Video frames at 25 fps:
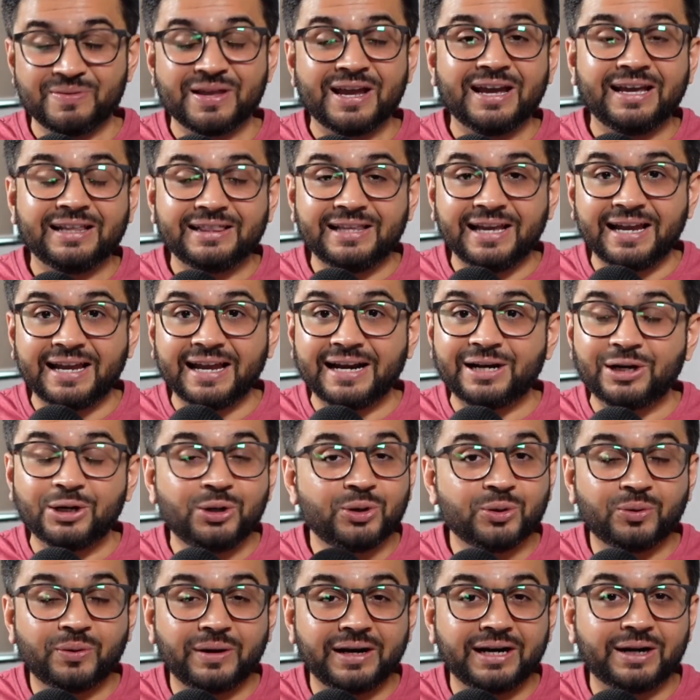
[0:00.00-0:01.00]
They can
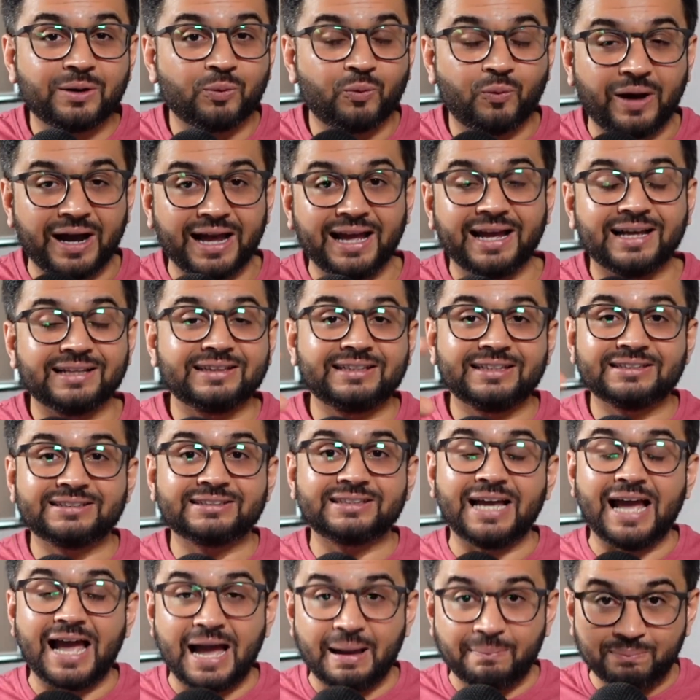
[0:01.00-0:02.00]
do it via this
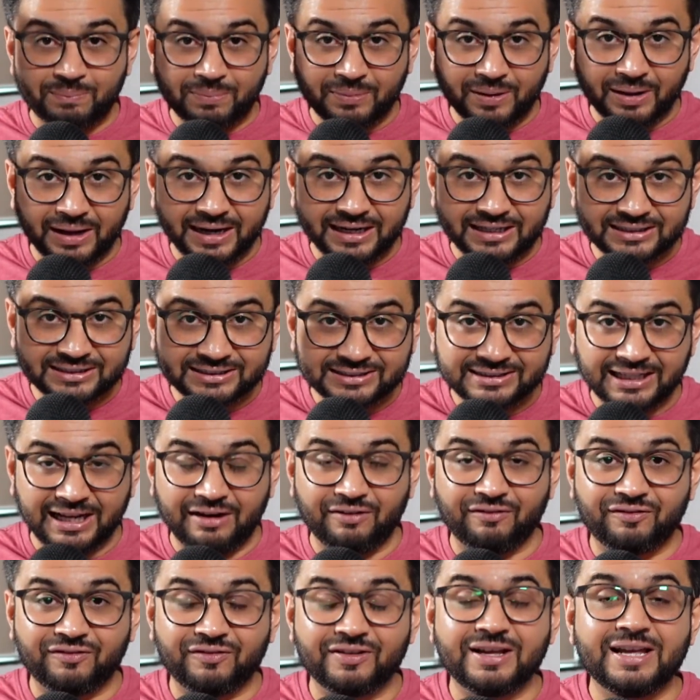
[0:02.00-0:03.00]
app
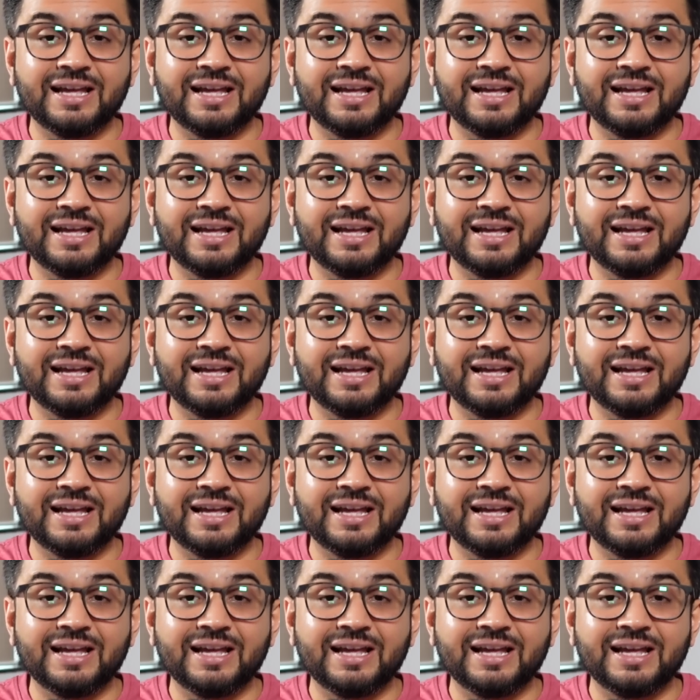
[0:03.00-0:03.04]
itself.